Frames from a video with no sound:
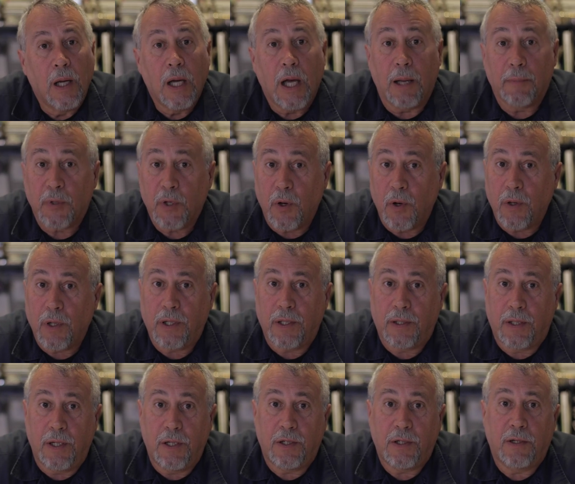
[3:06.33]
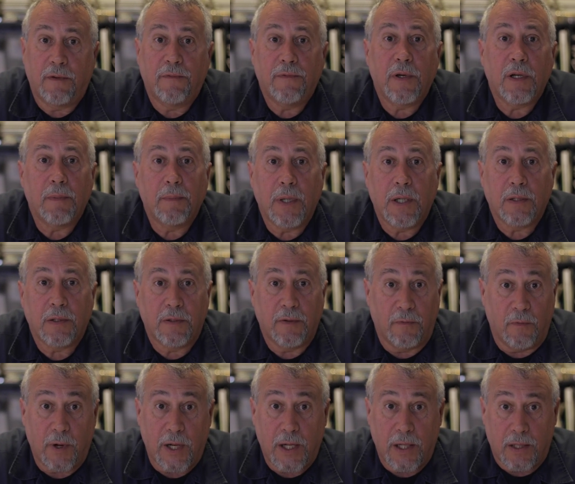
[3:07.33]
I'm currently teaching fundamentals
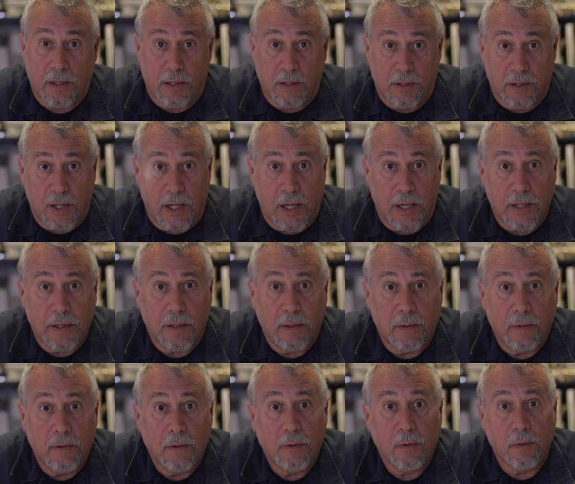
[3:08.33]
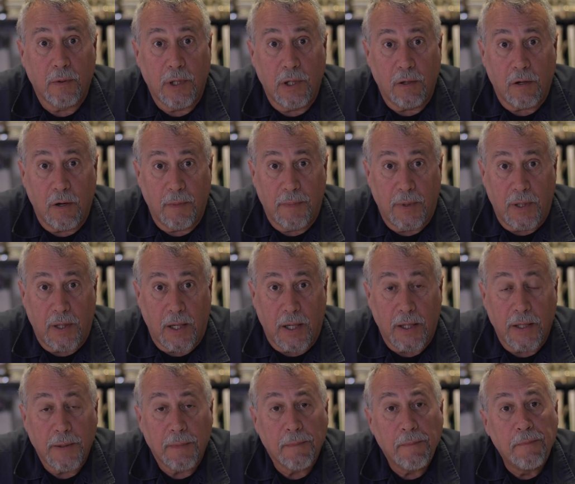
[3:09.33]
of radiant design through the
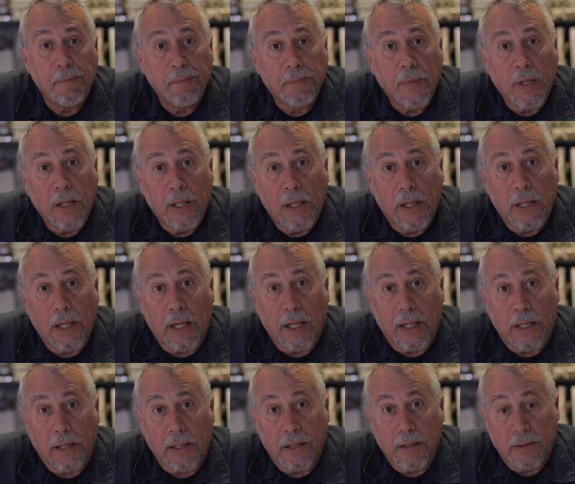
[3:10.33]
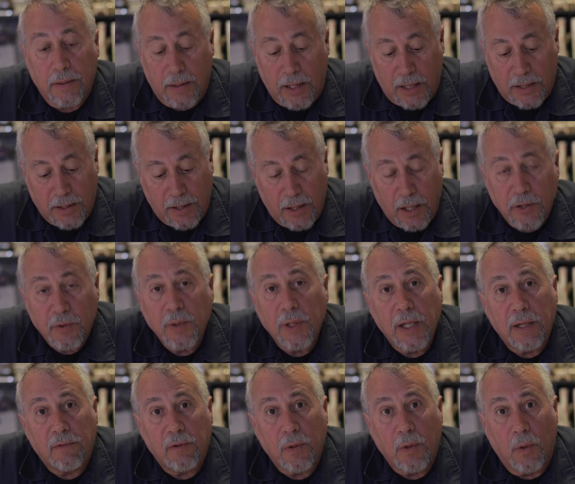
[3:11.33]
RPA, and that's an
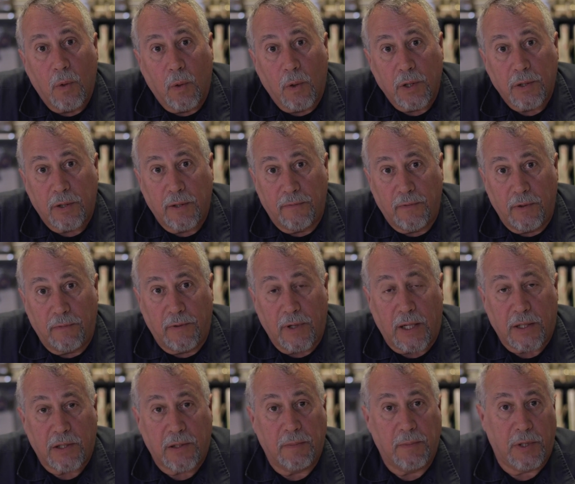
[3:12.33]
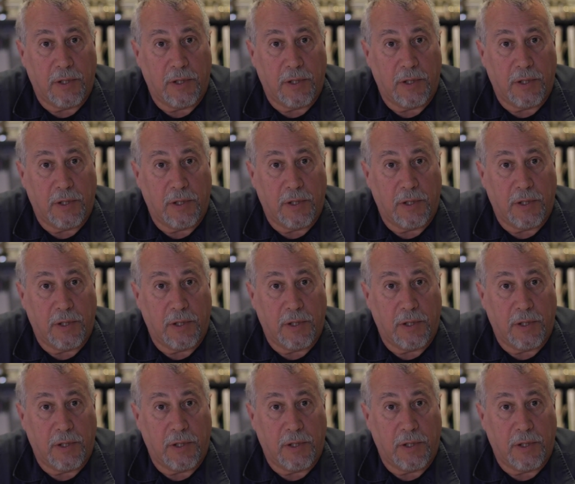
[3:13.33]
entry-level course. If you've got some